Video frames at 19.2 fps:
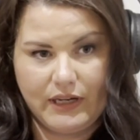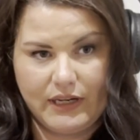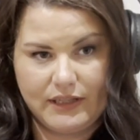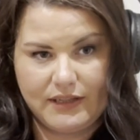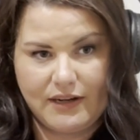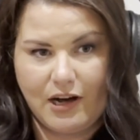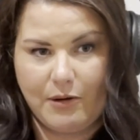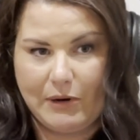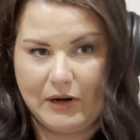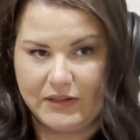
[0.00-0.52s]
It's
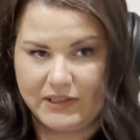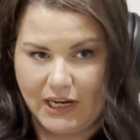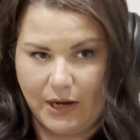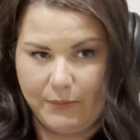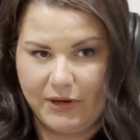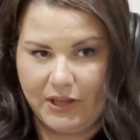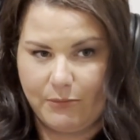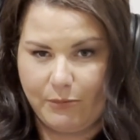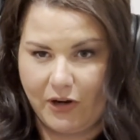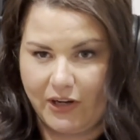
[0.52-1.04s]
not about
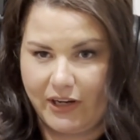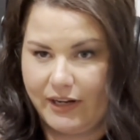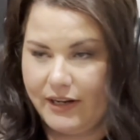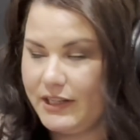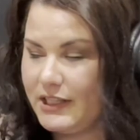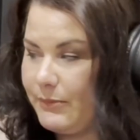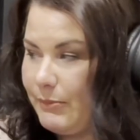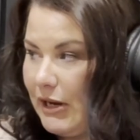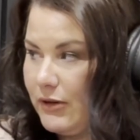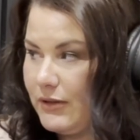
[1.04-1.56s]
timing the market,
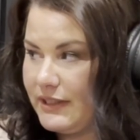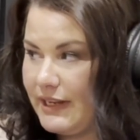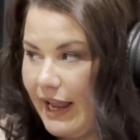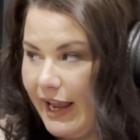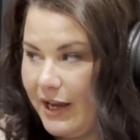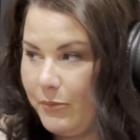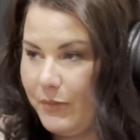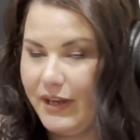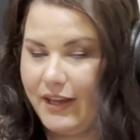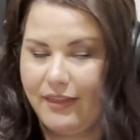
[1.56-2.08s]
it's about
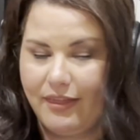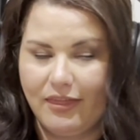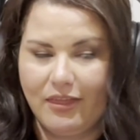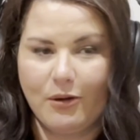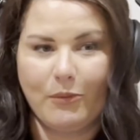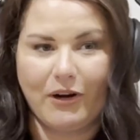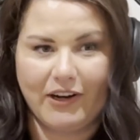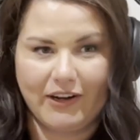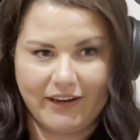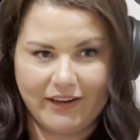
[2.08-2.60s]
time in the
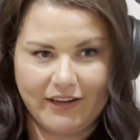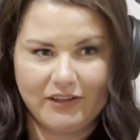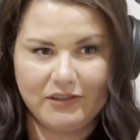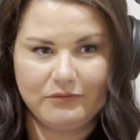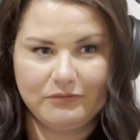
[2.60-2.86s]
market.